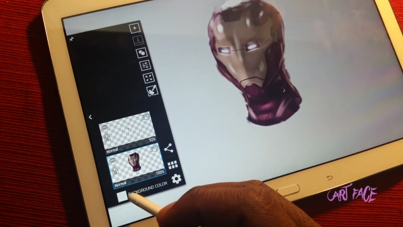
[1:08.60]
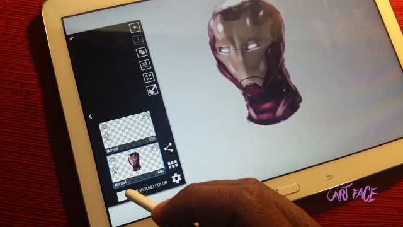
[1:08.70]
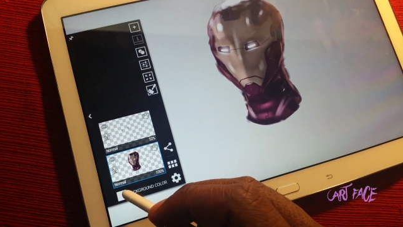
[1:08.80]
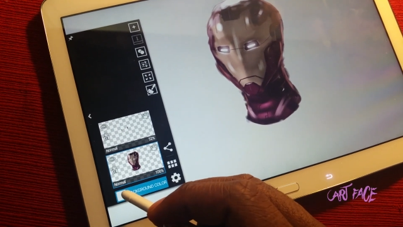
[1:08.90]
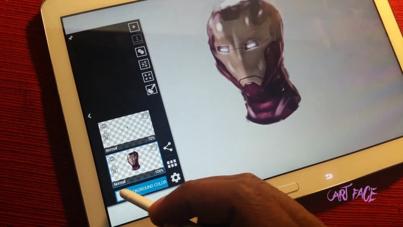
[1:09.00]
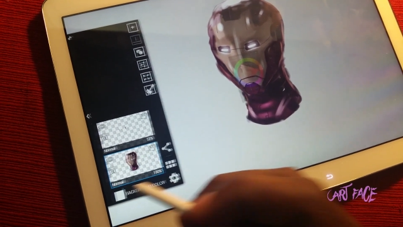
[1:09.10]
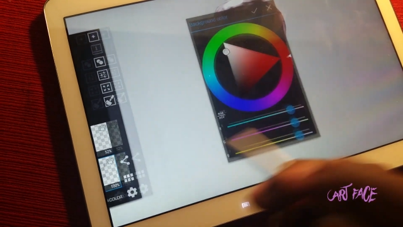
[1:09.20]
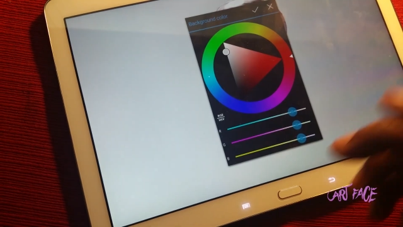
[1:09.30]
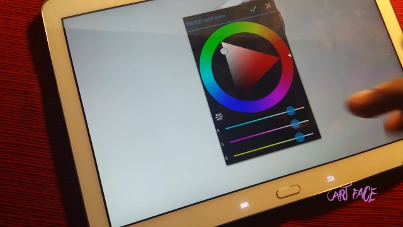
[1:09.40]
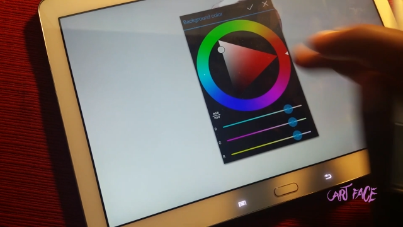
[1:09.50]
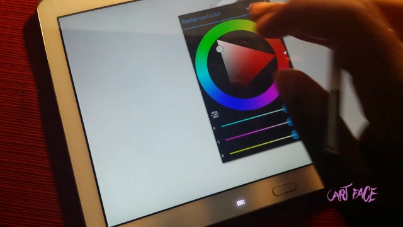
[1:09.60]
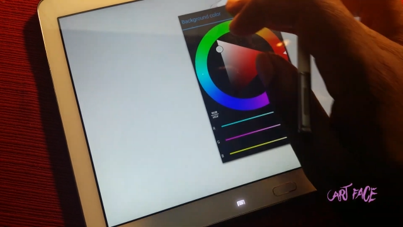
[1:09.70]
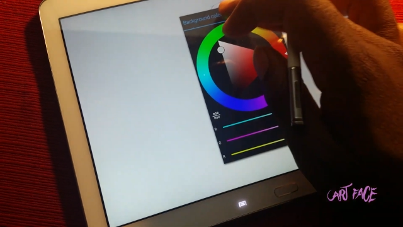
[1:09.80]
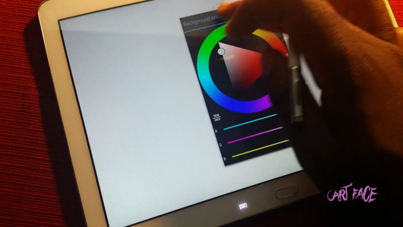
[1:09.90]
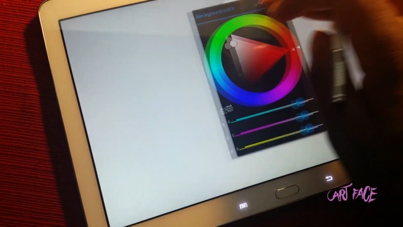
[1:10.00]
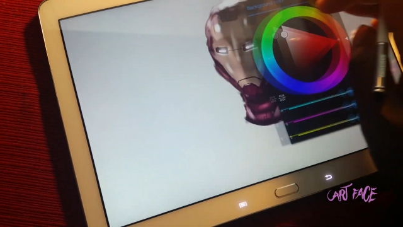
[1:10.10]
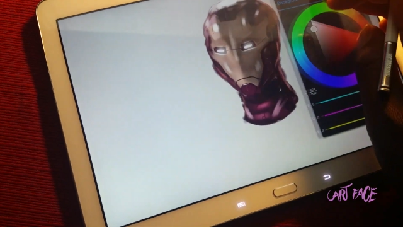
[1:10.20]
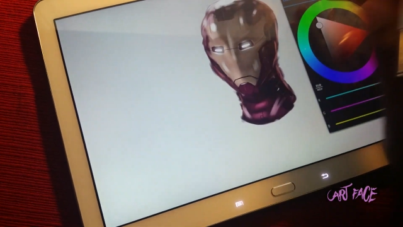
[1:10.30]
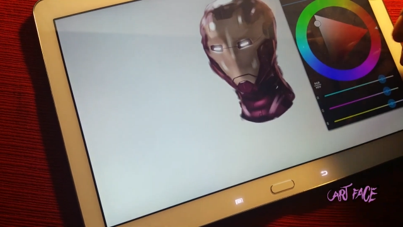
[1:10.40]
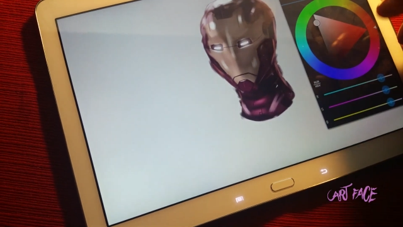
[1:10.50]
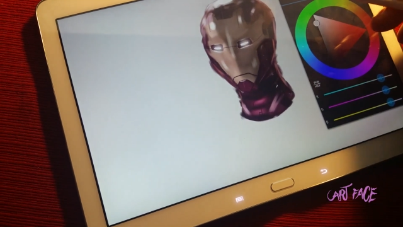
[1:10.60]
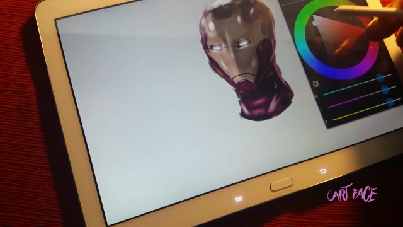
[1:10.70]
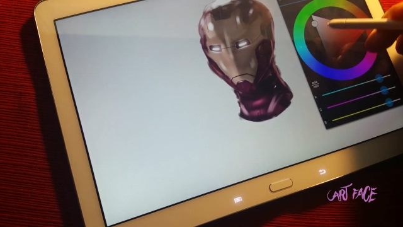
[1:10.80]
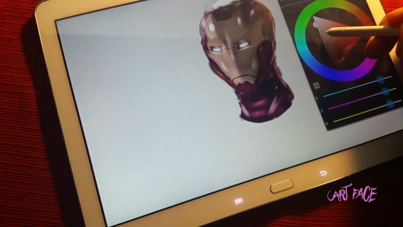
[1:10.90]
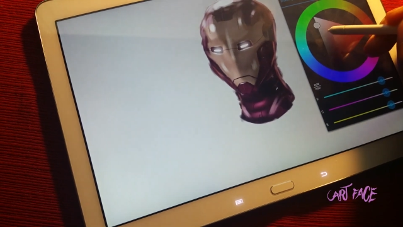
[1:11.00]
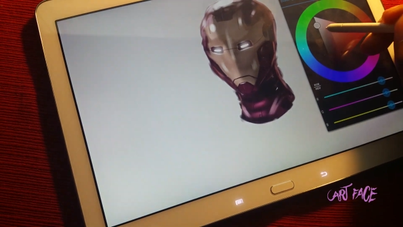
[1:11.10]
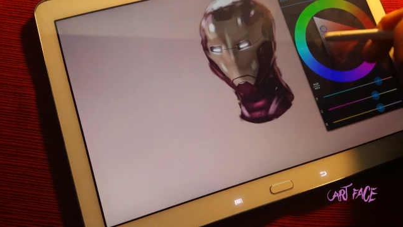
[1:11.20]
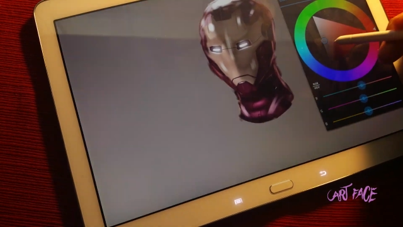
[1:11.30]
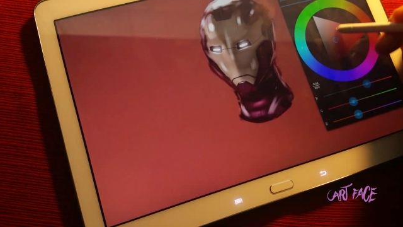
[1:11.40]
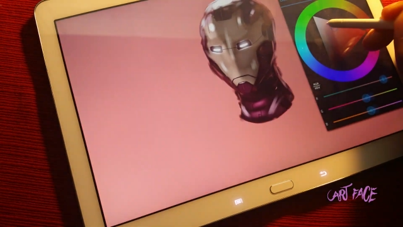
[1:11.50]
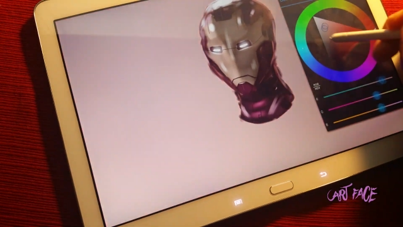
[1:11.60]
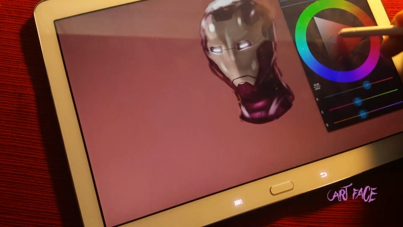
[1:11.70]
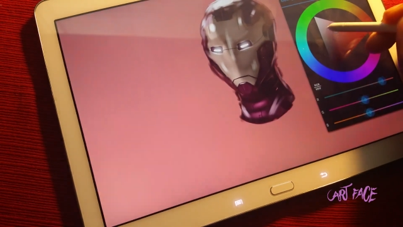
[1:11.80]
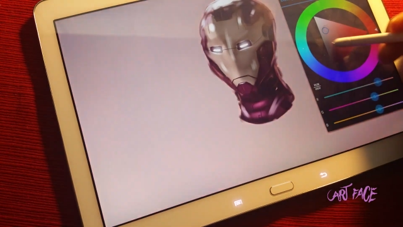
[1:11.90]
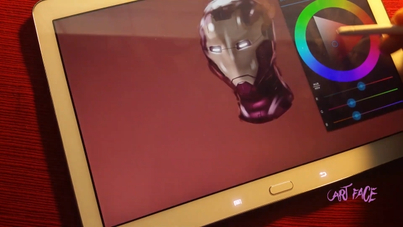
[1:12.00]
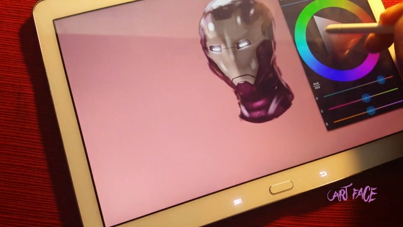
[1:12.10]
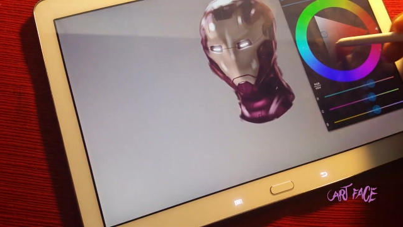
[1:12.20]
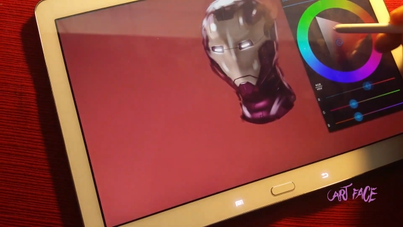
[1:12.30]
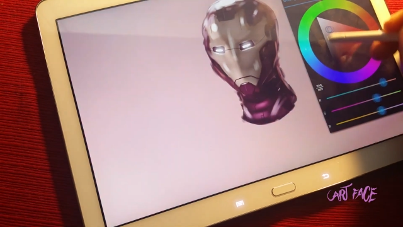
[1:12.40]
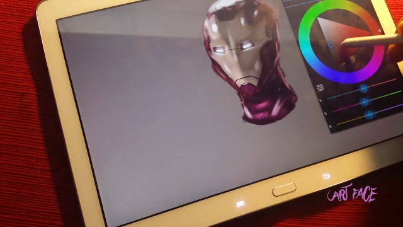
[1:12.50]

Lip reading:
(no speaker visible)